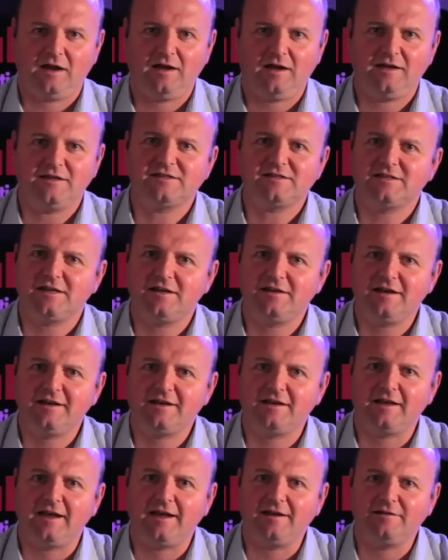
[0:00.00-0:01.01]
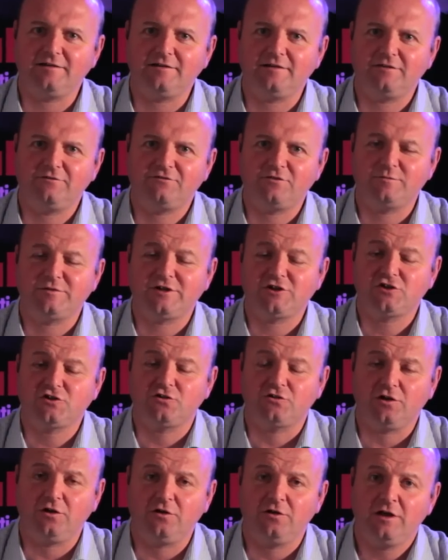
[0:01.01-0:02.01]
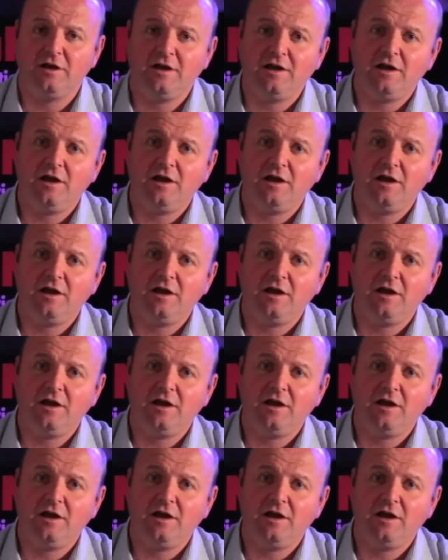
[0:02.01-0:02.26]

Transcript: Hi, it's Nick again from Digital Yacht